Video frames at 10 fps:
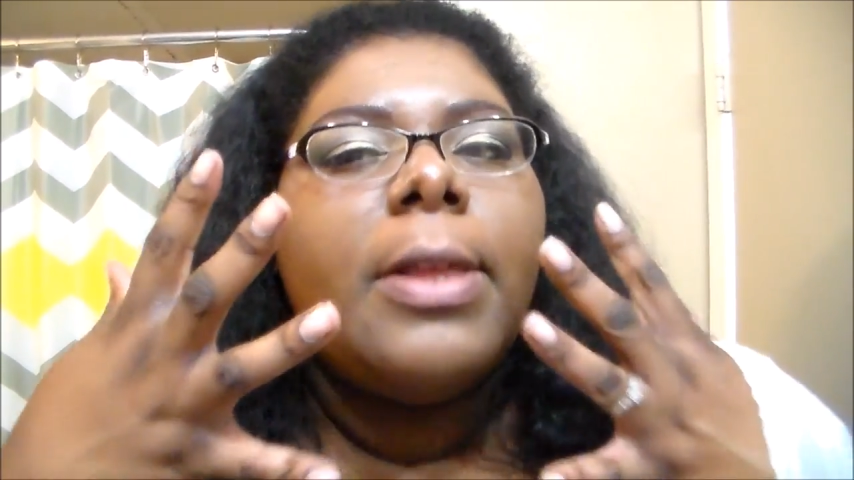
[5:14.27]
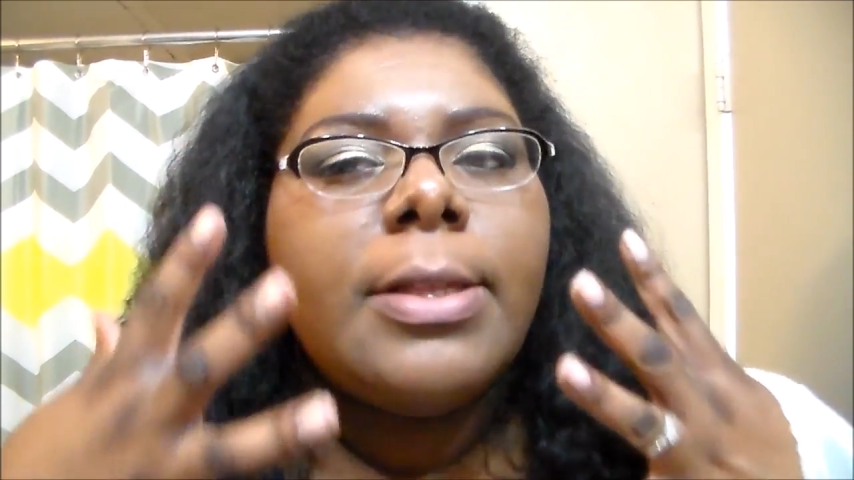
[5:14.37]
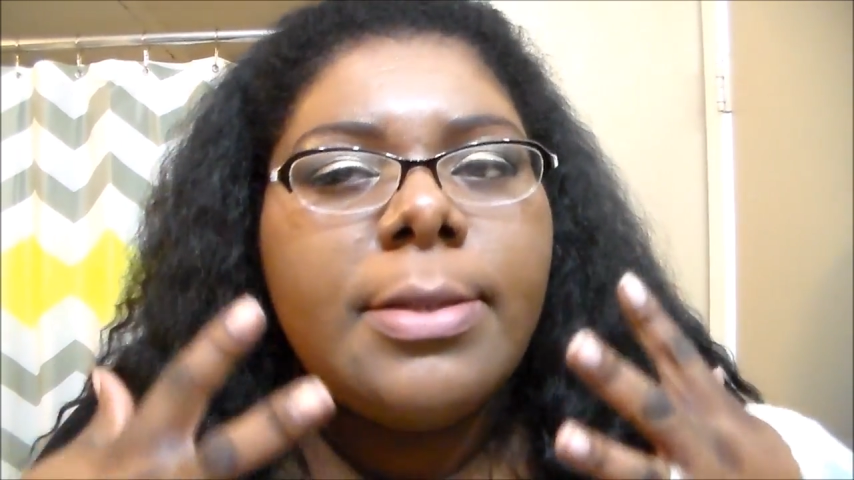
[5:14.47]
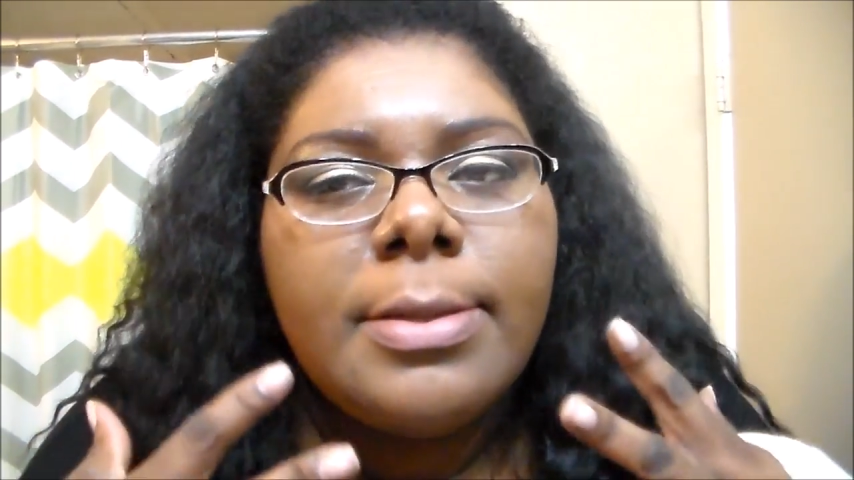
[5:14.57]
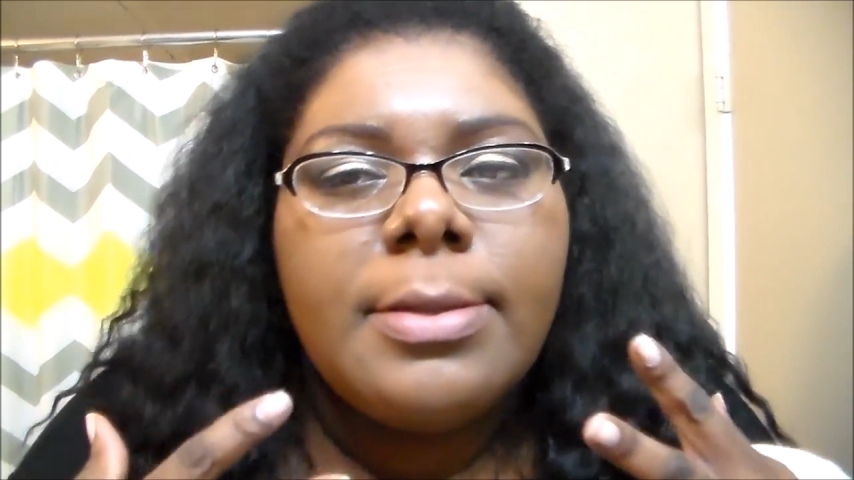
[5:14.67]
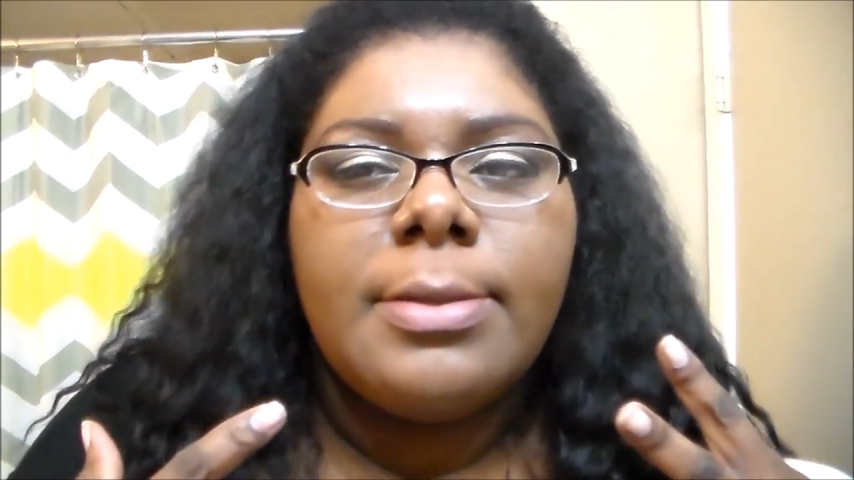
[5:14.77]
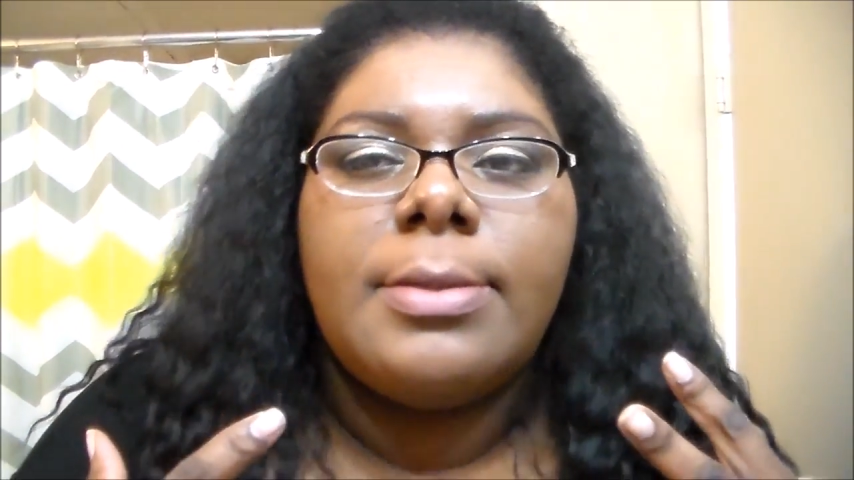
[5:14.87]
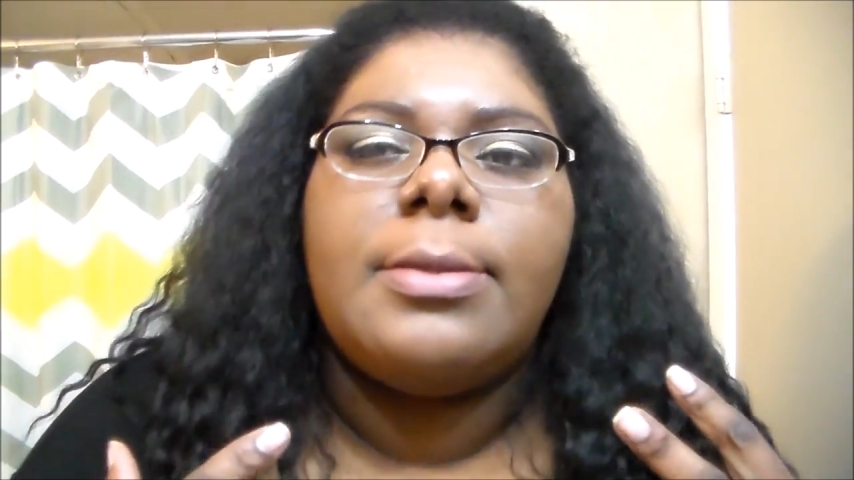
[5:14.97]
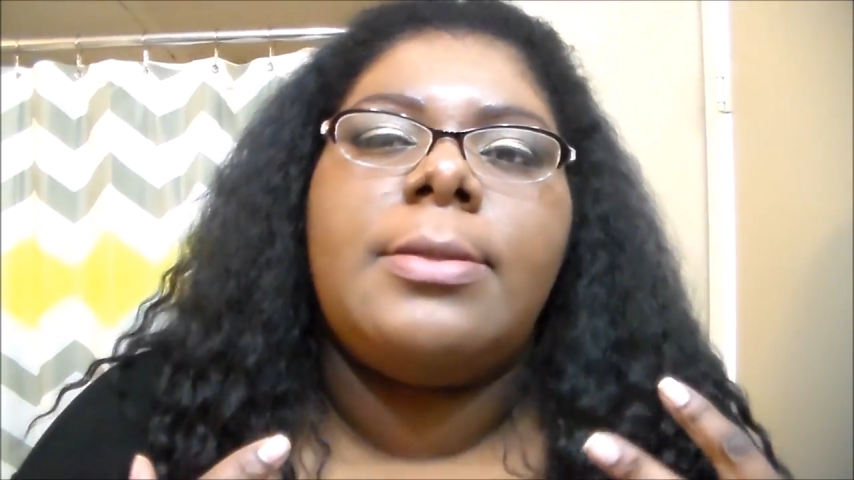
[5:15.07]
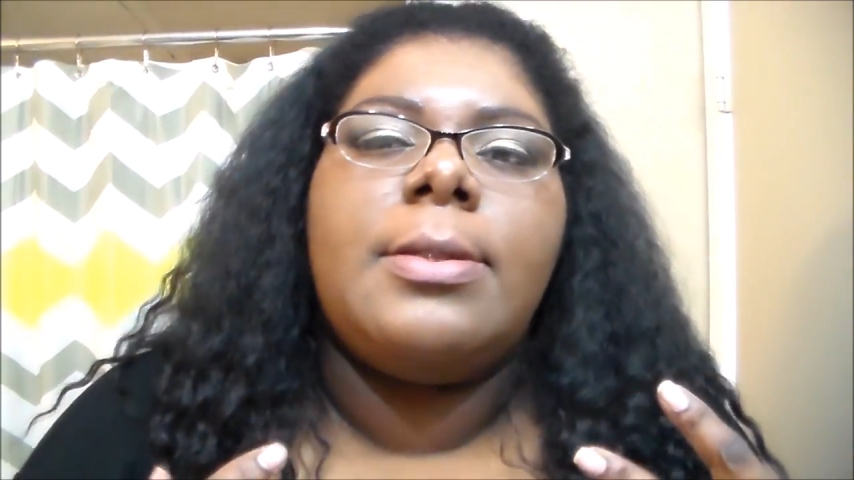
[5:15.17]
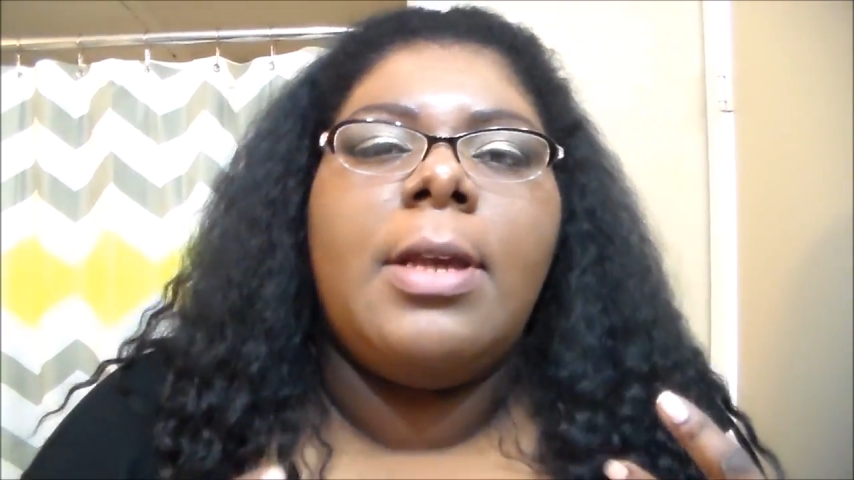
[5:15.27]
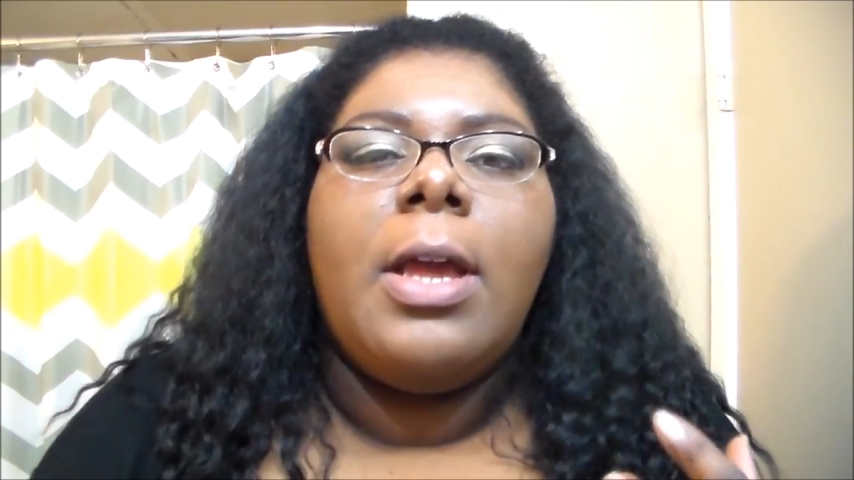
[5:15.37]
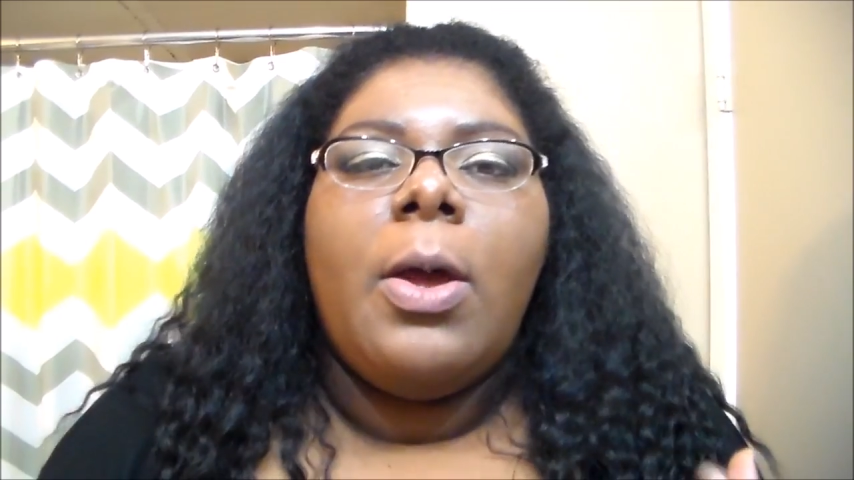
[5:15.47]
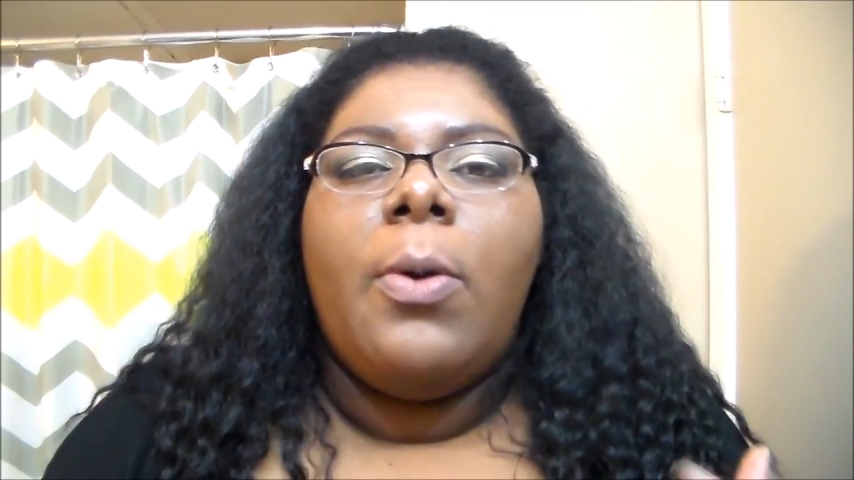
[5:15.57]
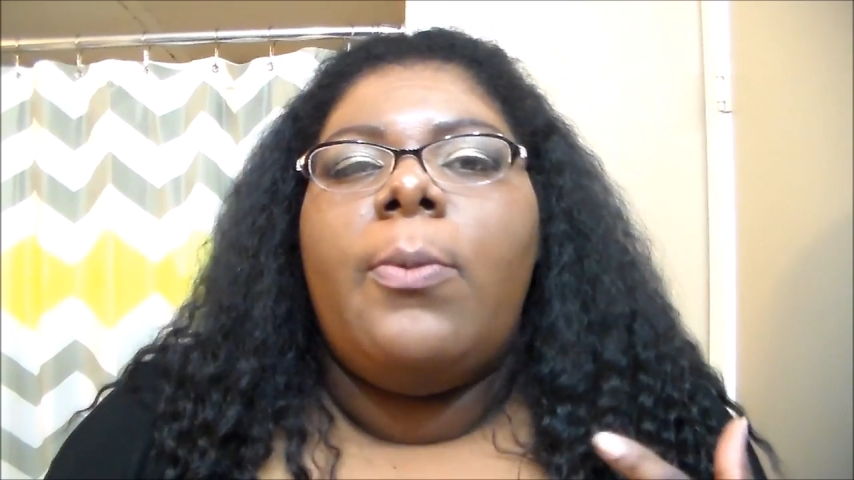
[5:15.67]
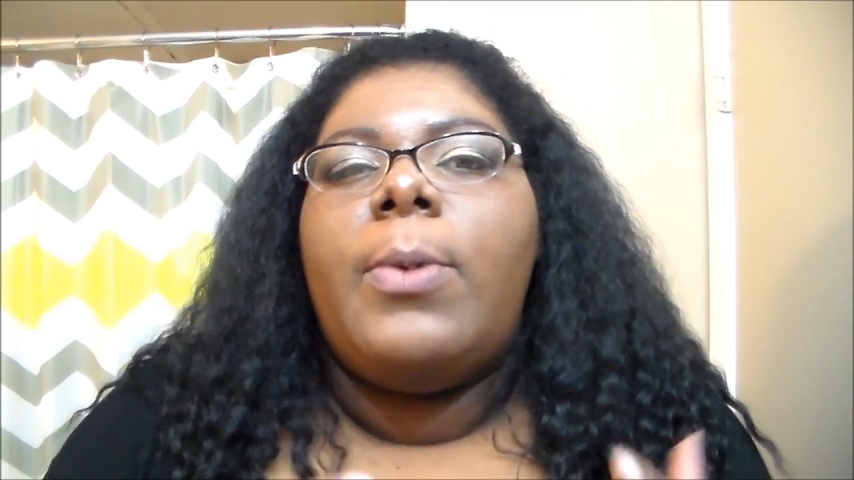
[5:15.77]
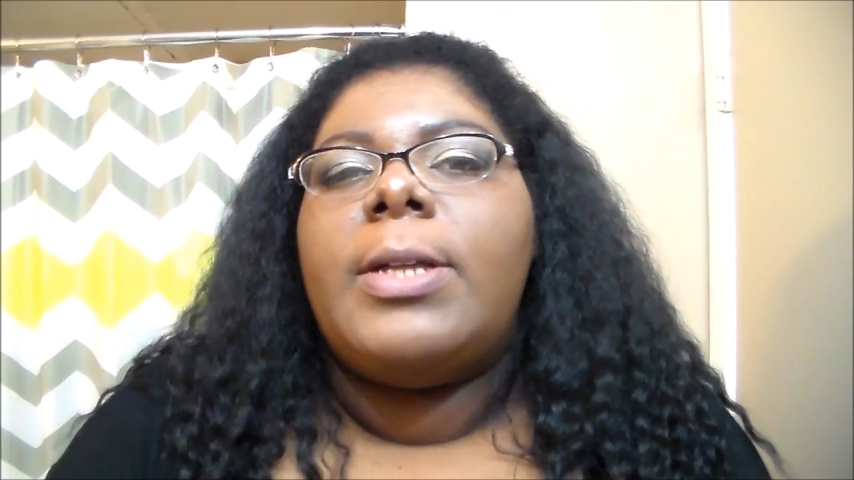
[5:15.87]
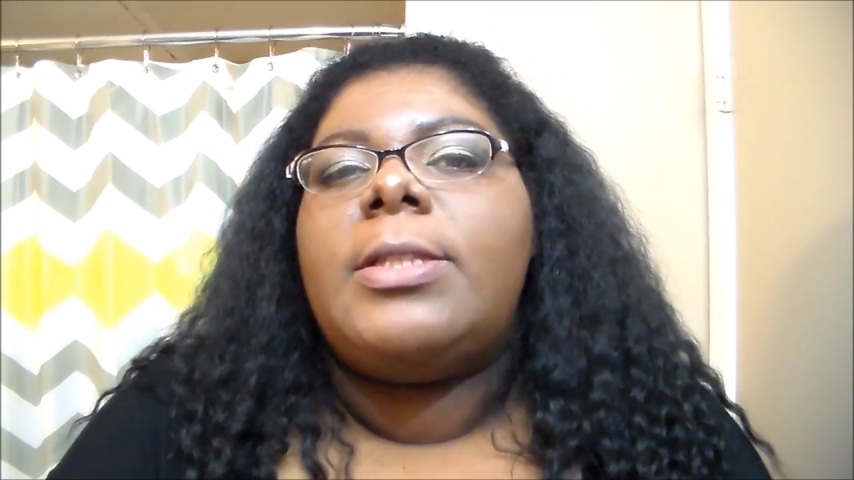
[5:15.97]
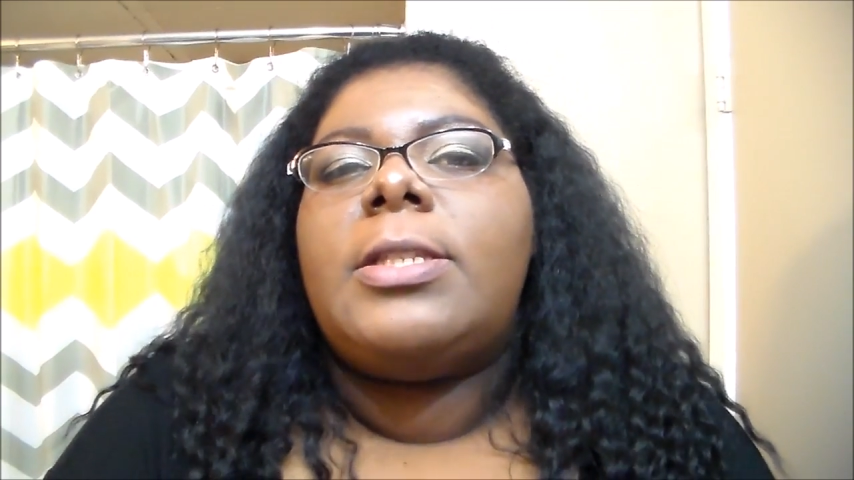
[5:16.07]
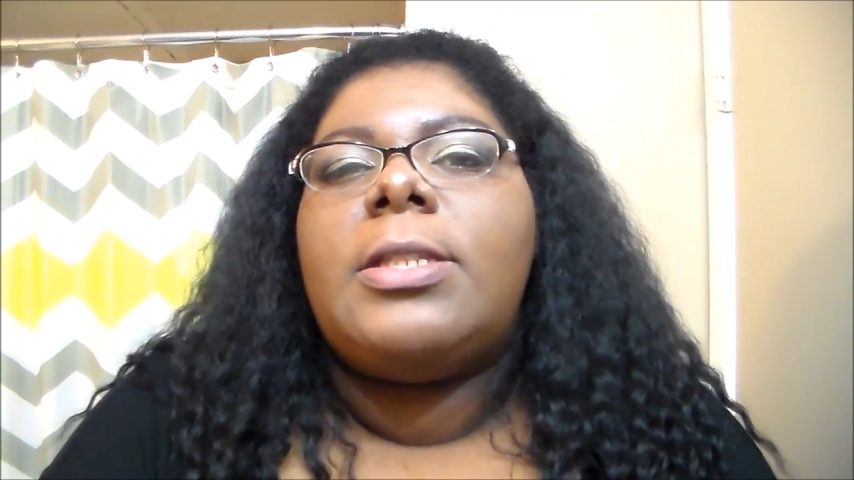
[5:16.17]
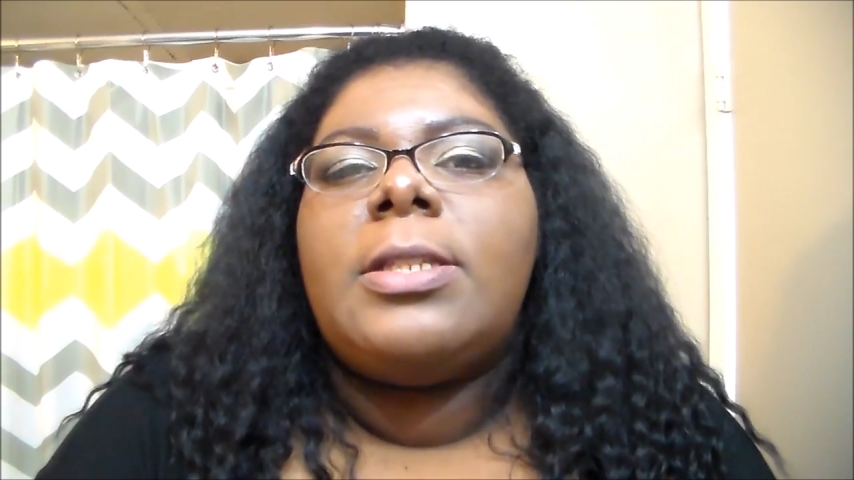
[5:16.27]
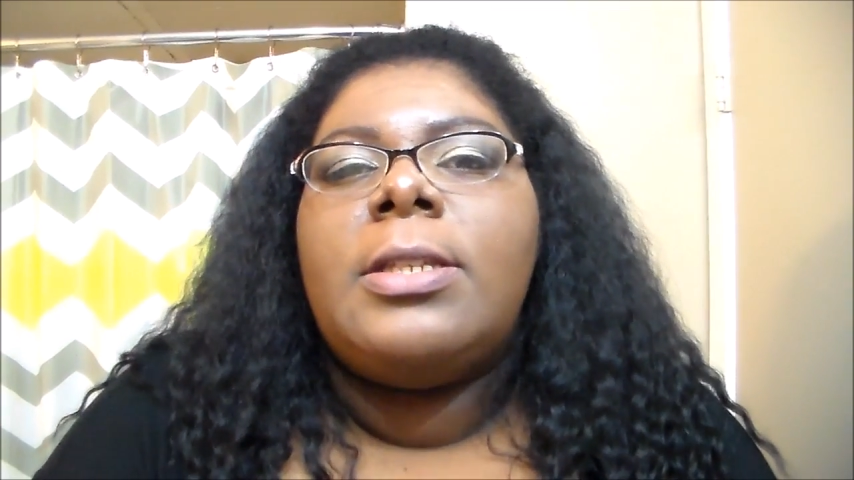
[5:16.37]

this? What